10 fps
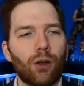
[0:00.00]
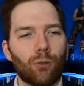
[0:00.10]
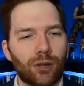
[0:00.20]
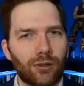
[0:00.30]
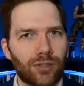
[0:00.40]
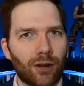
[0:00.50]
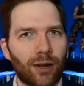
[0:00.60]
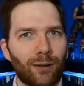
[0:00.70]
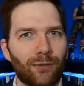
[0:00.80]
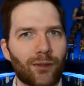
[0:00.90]
When you start
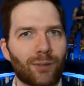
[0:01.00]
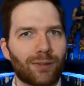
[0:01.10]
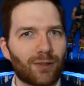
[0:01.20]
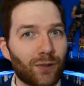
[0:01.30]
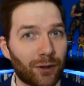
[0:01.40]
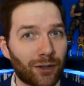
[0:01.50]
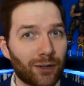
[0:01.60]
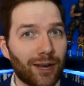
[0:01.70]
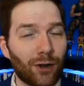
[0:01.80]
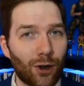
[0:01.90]
out a film and it's very
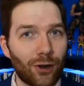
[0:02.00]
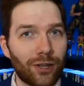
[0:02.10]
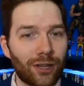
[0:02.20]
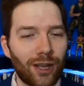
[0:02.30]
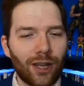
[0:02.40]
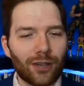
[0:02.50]
lighthearted,